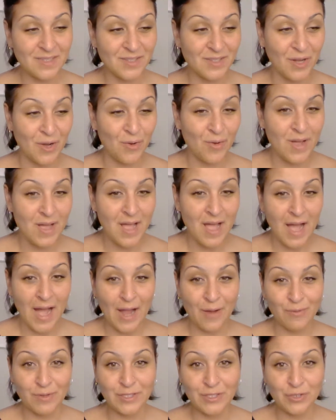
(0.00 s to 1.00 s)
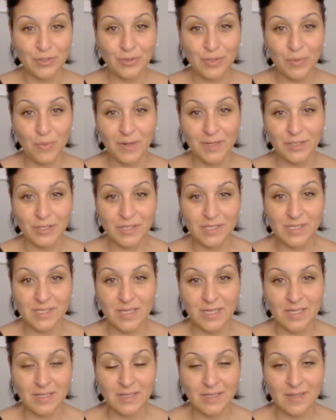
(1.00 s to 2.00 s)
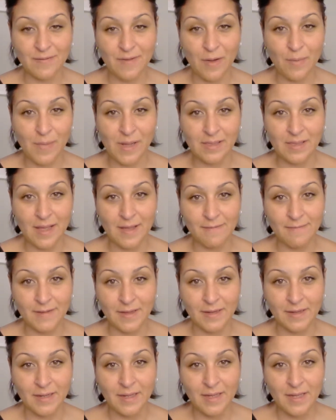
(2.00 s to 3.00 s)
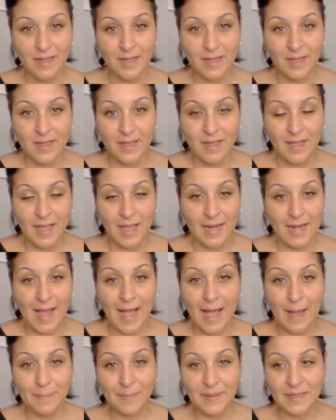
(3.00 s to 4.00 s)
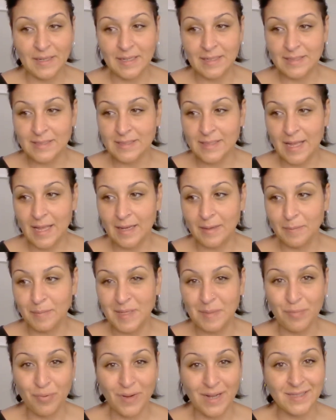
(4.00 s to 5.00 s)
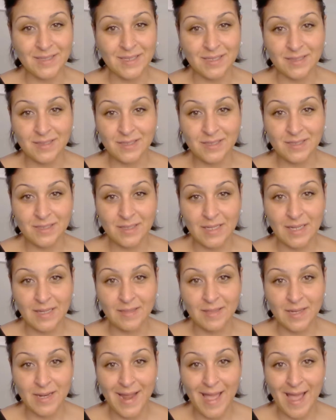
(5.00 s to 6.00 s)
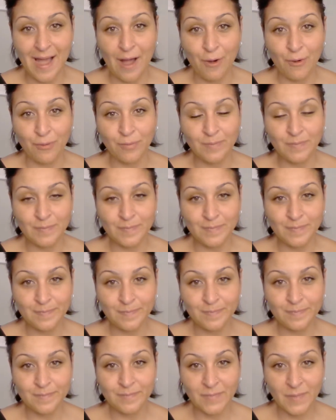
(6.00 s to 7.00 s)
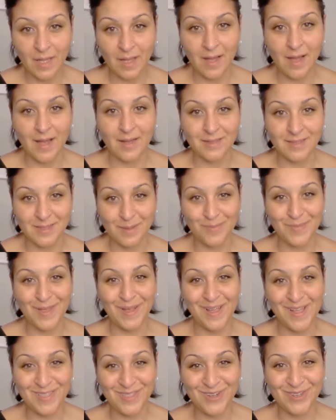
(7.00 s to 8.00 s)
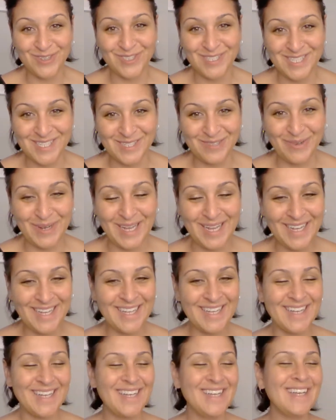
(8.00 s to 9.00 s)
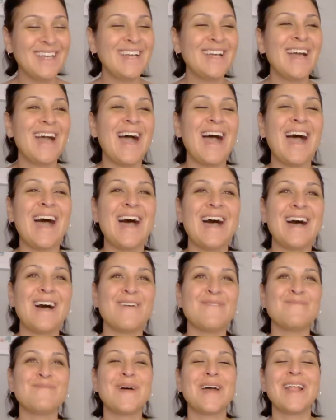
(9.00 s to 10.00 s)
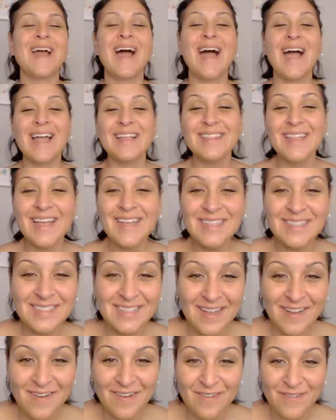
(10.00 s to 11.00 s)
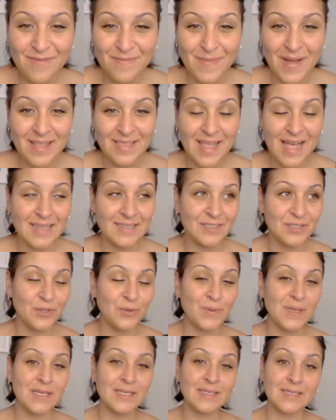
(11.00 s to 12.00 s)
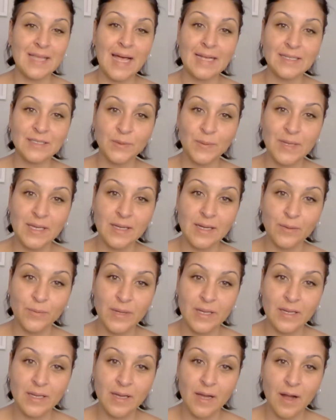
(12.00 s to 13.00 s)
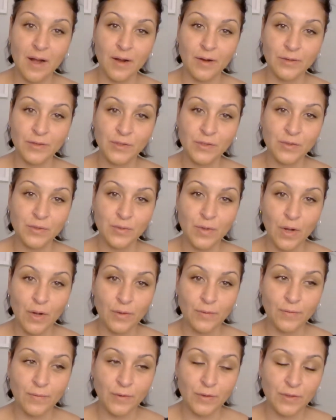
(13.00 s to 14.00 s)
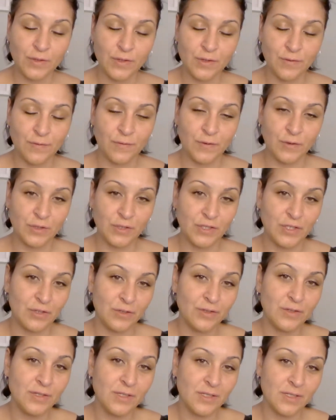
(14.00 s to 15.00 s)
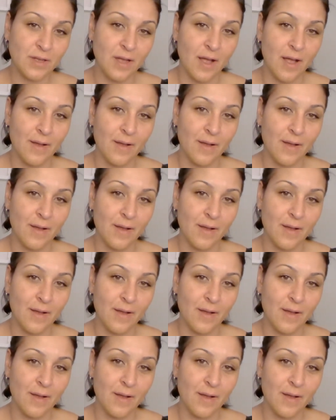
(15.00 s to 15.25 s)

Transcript: So I really truly want to just live out my life in happiness and be present in the now. Something I learned this week. But highlights of my last 2 weeks. Last week, the first years.